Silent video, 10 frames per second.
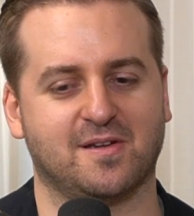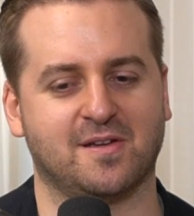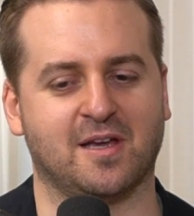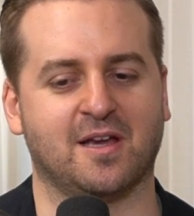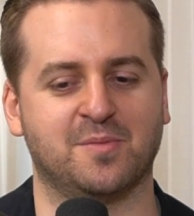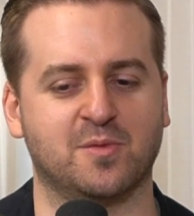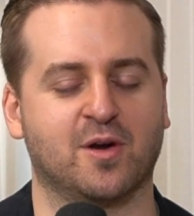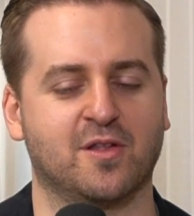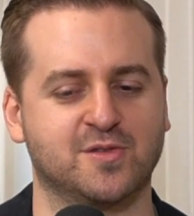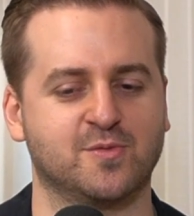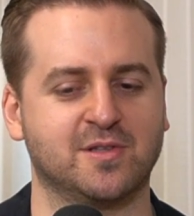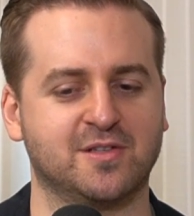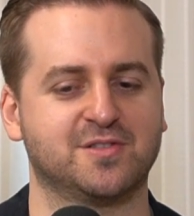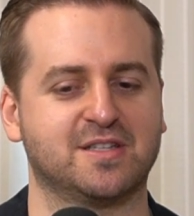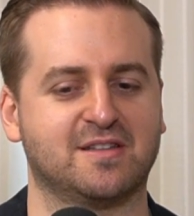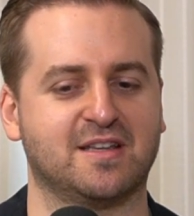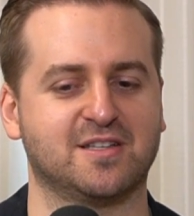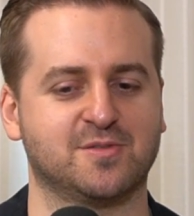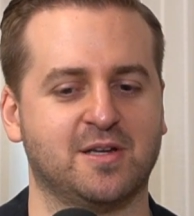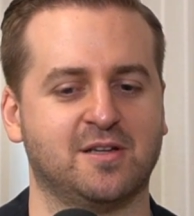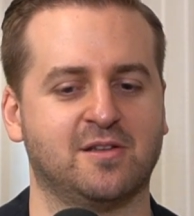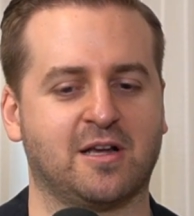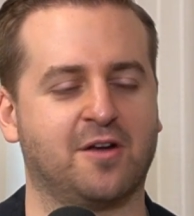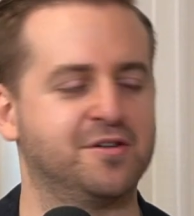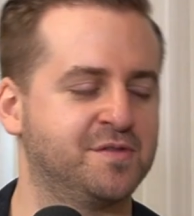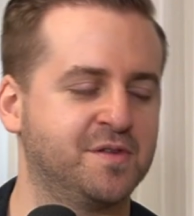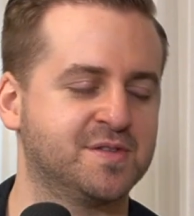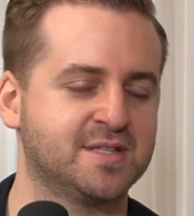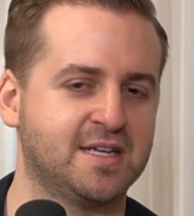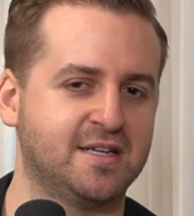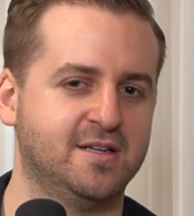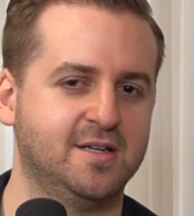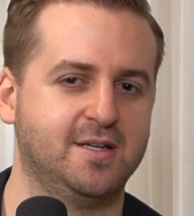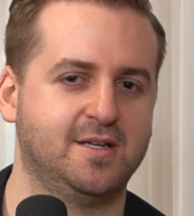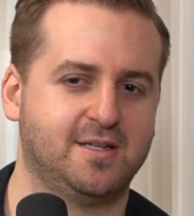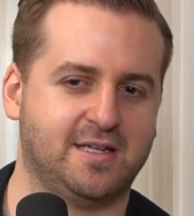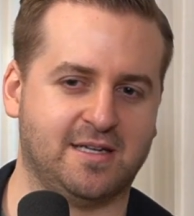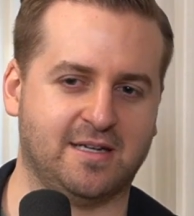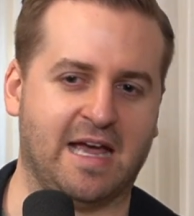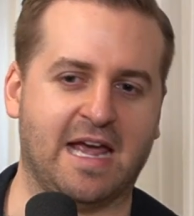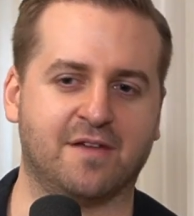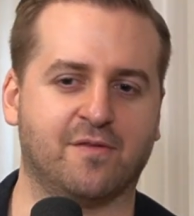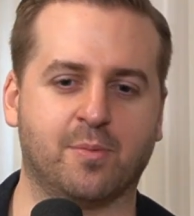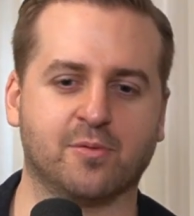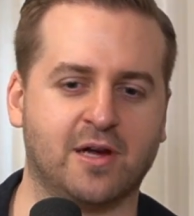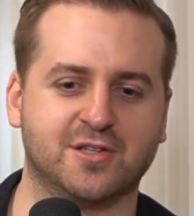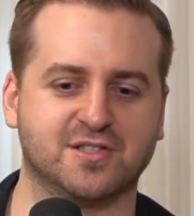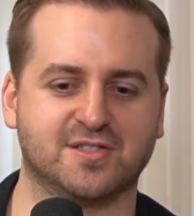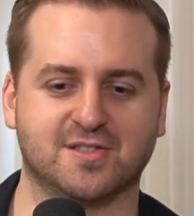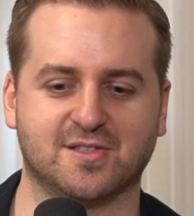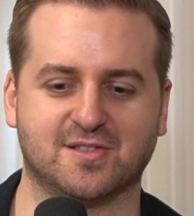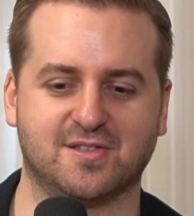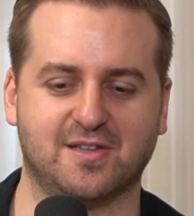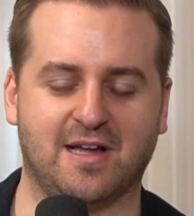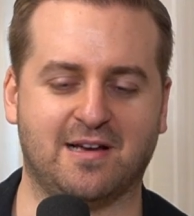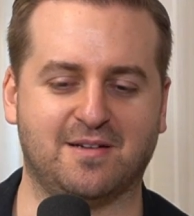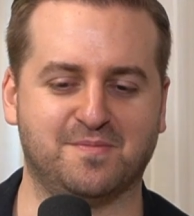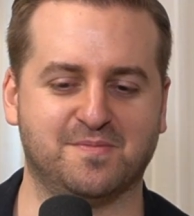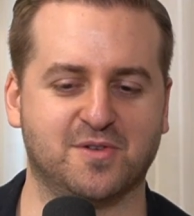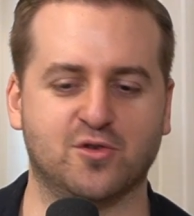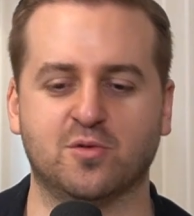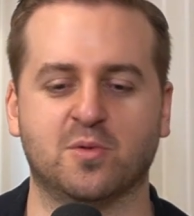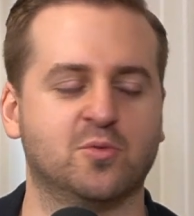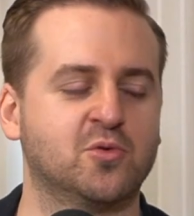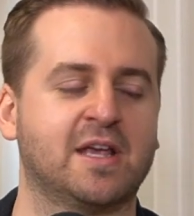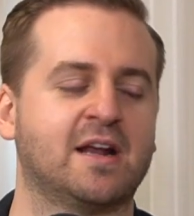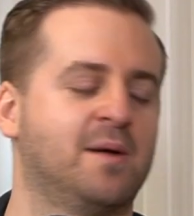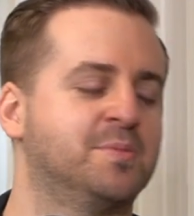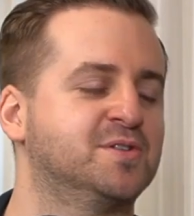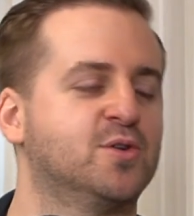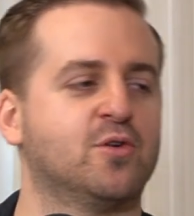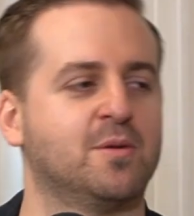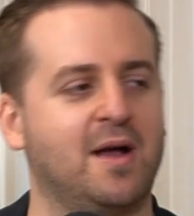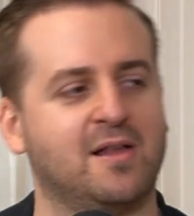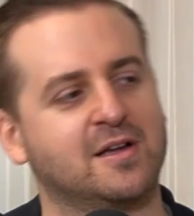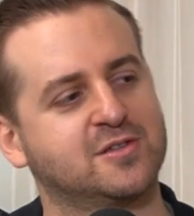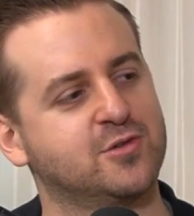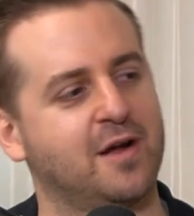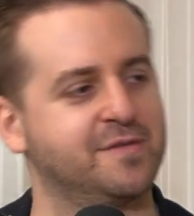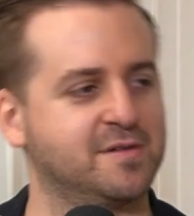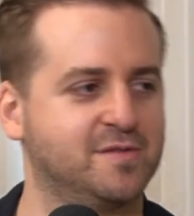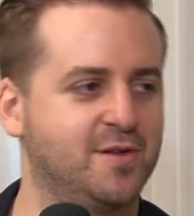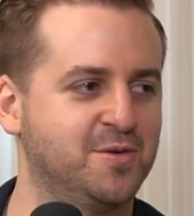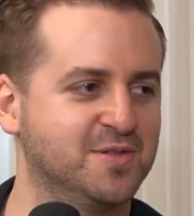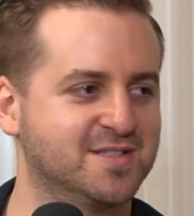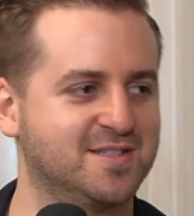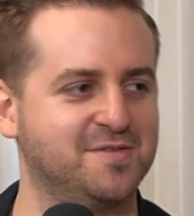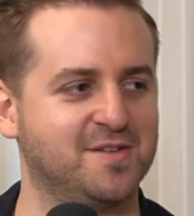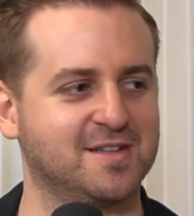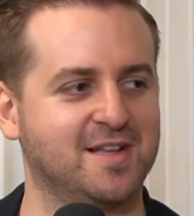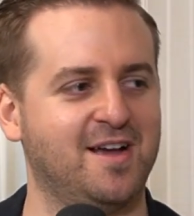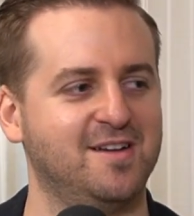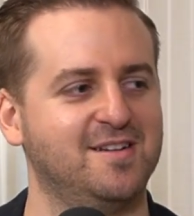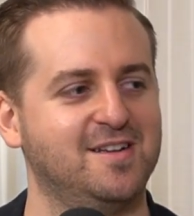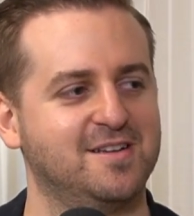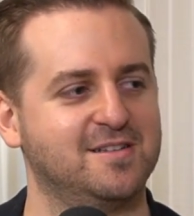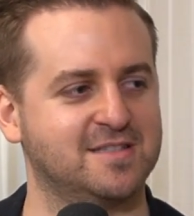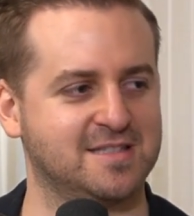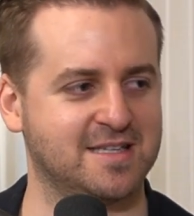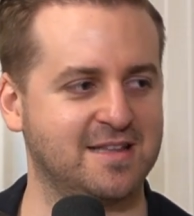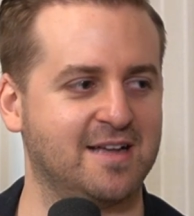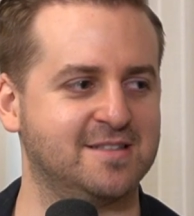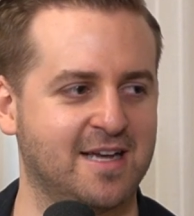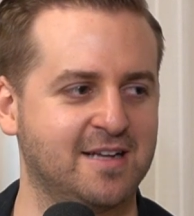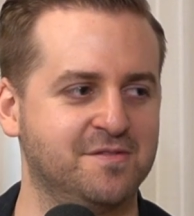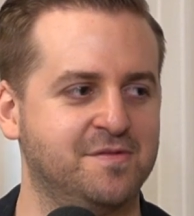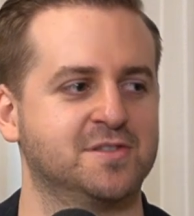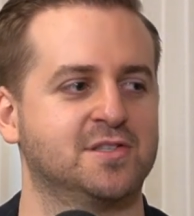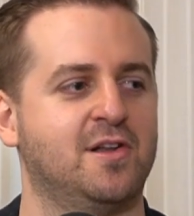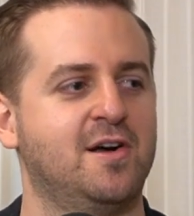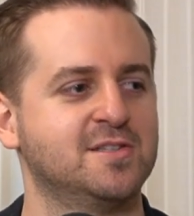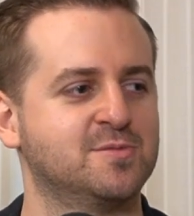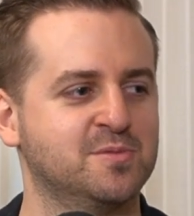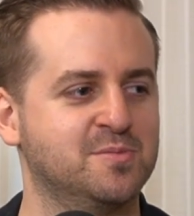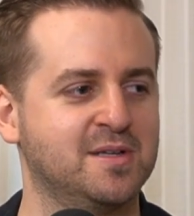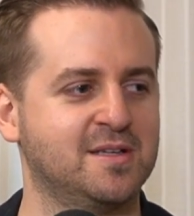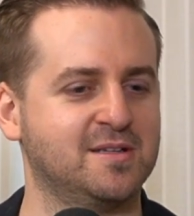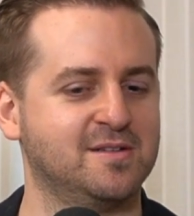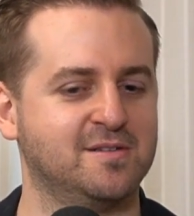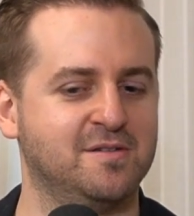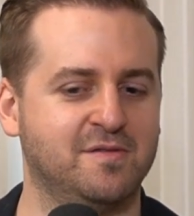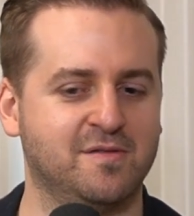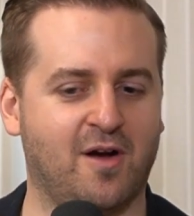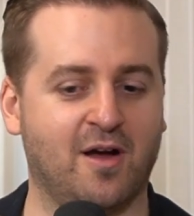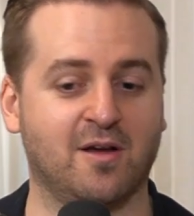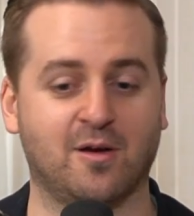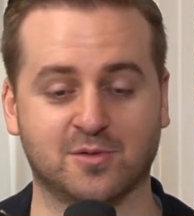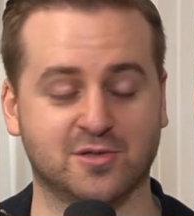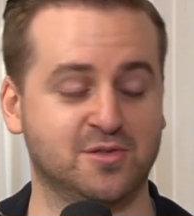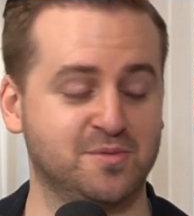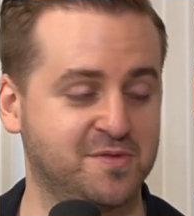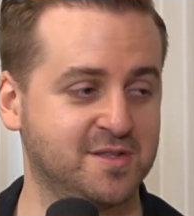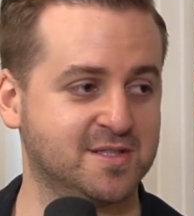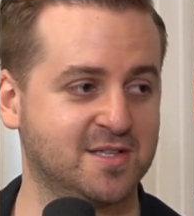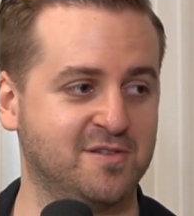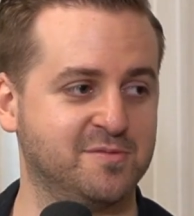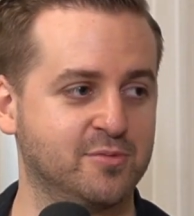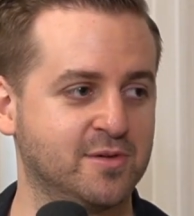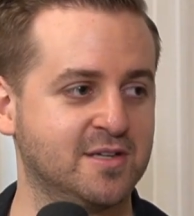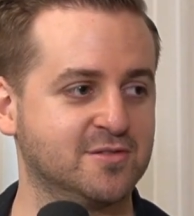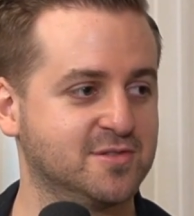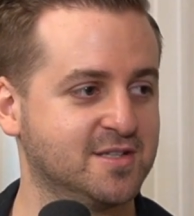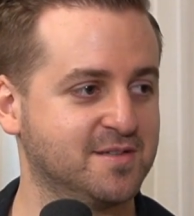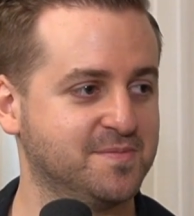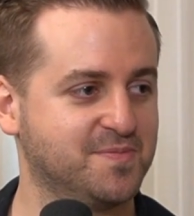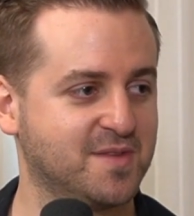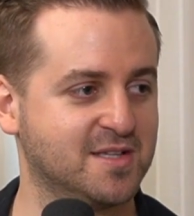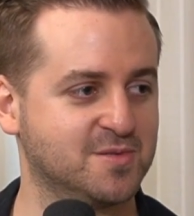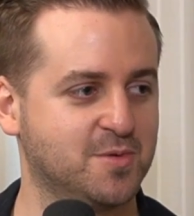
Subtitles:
it'd be one of those really interesting things where, like, I don't know if you've seen a head of operations at Uber will get up and talk about like traffic flow and stuff like that. To see that data visualized would be, I would assume for yourself, pretty interesting as